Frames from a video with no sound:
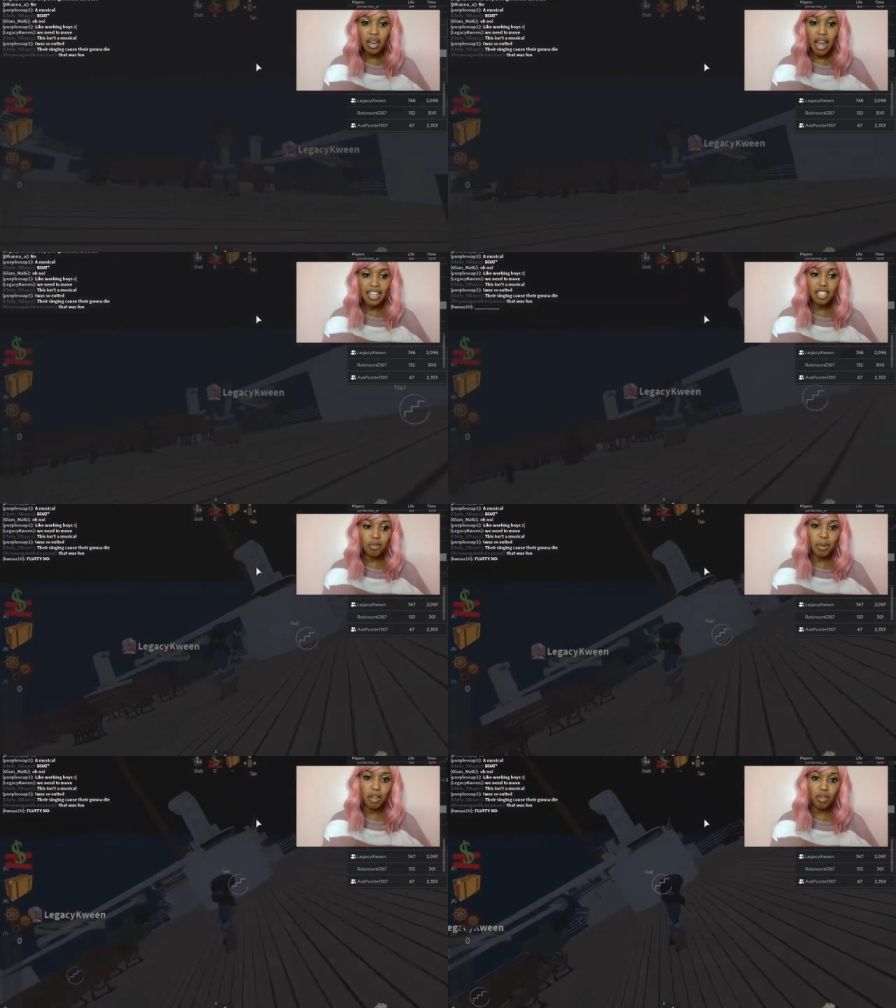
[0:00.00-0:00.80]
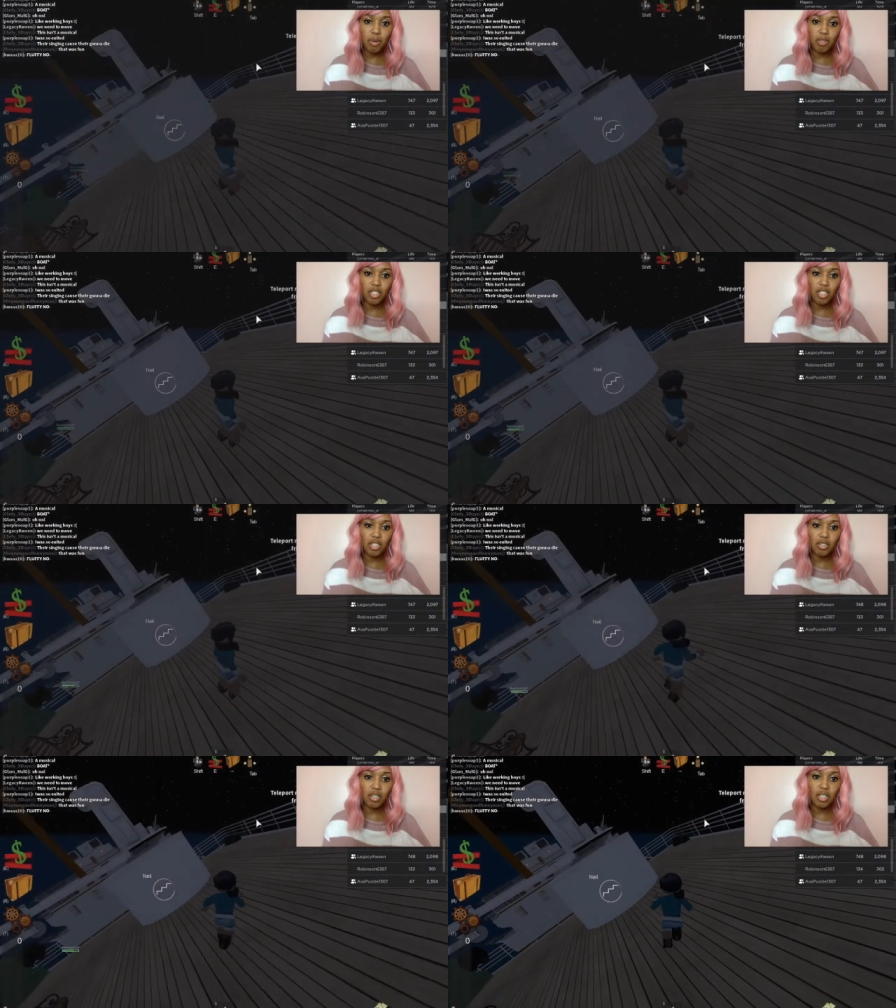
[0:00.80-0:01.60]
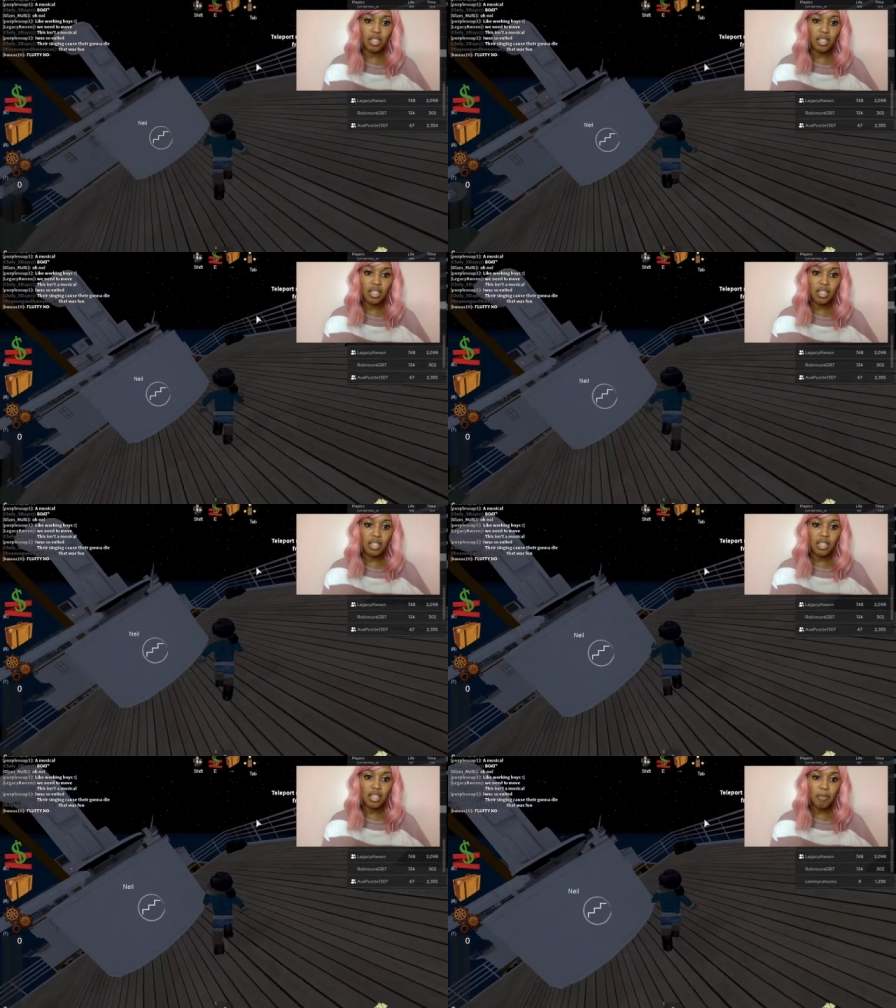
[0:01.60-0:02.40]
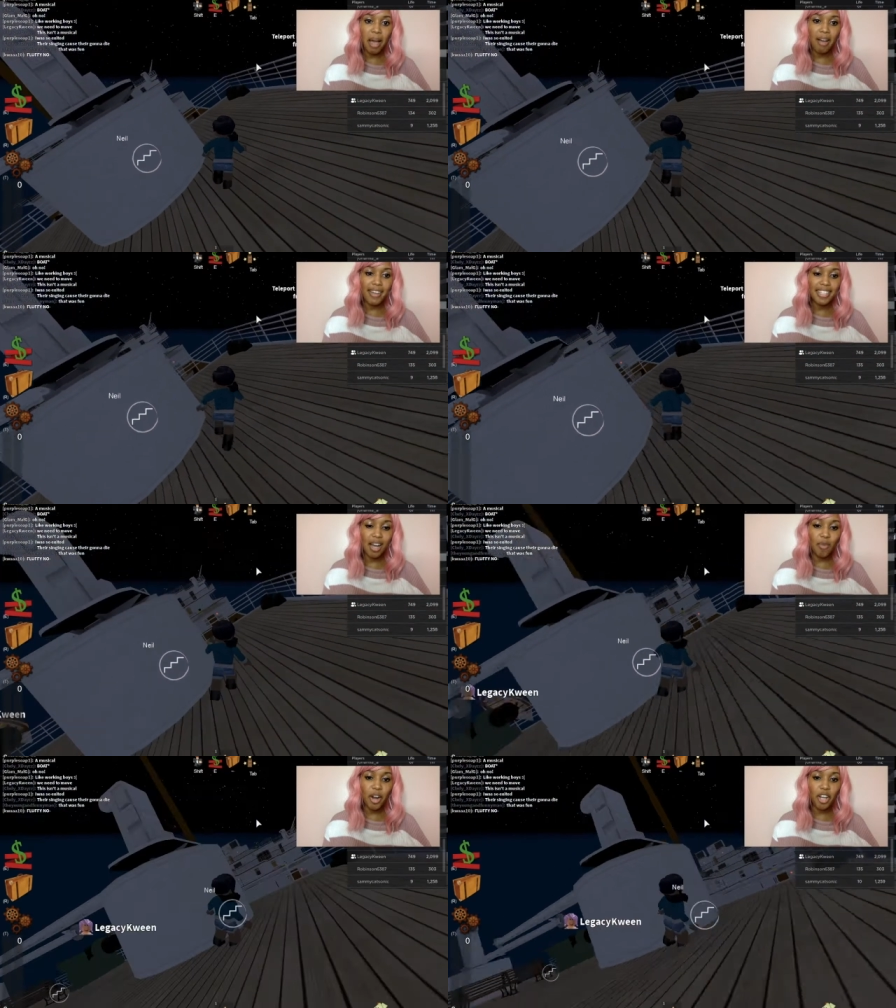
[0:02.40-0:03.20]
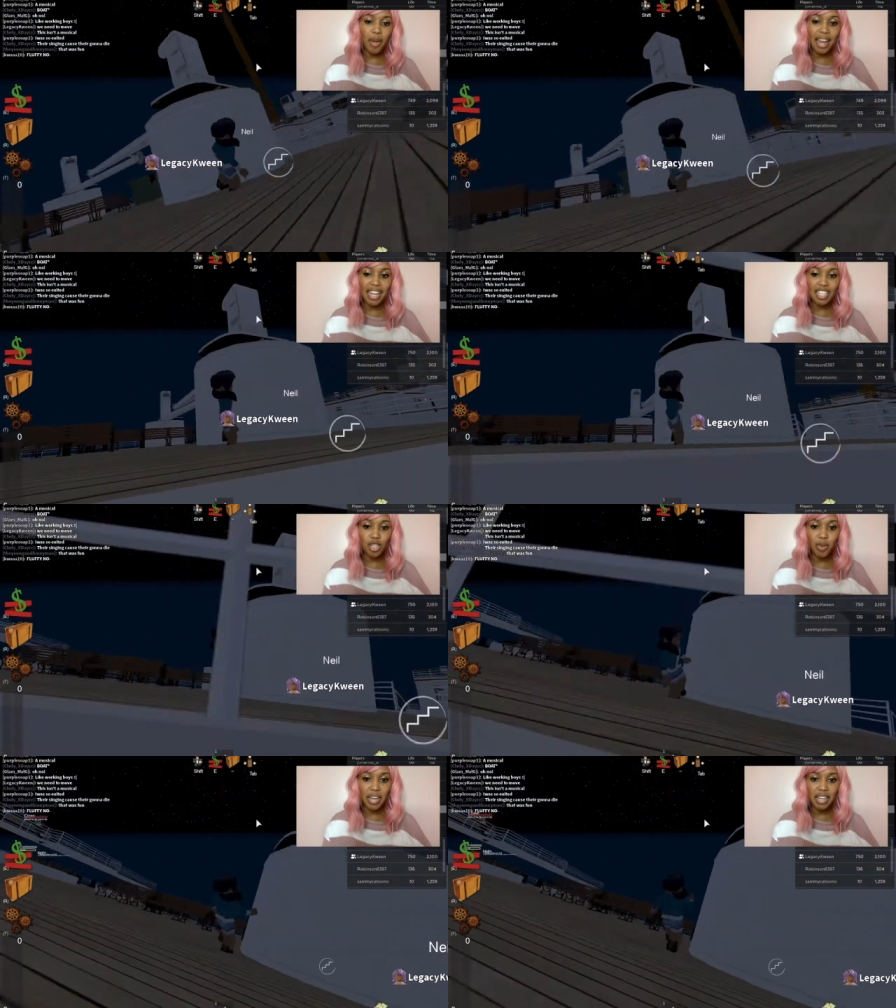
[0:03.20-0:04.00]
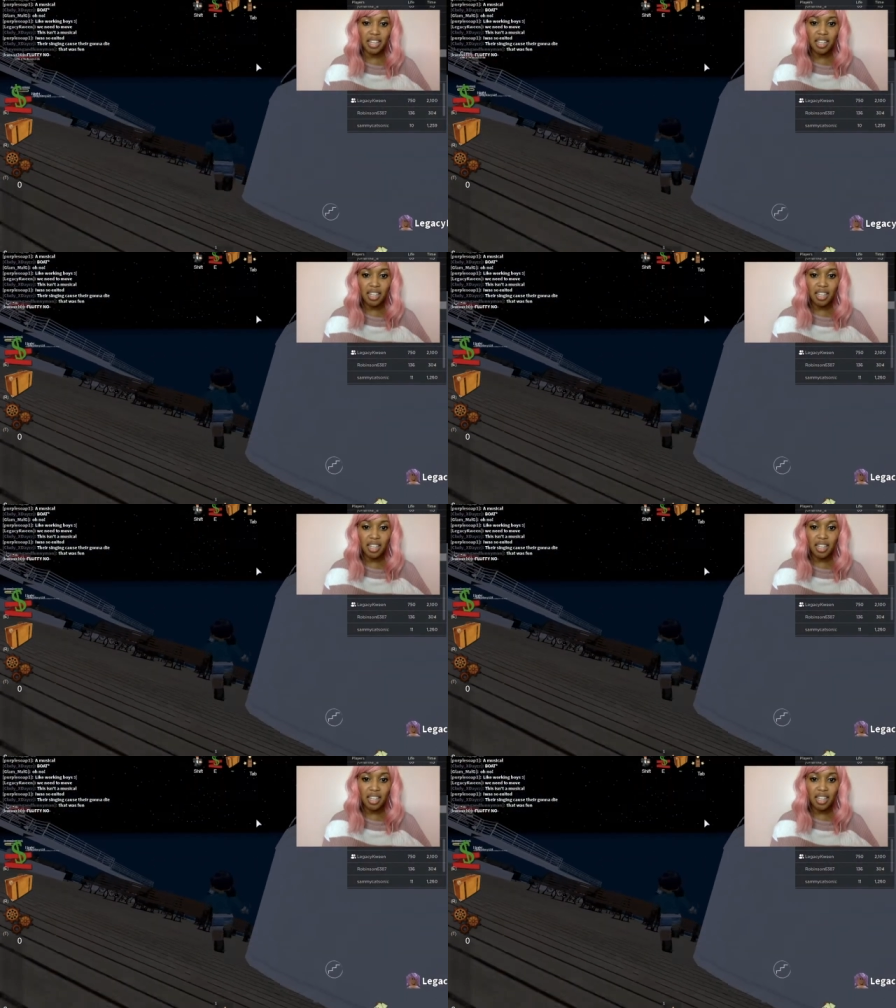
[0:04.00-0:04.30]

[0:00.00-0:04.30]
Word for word: I jumped back on the boat too. The power's out. Where are you at, Legacy Queen?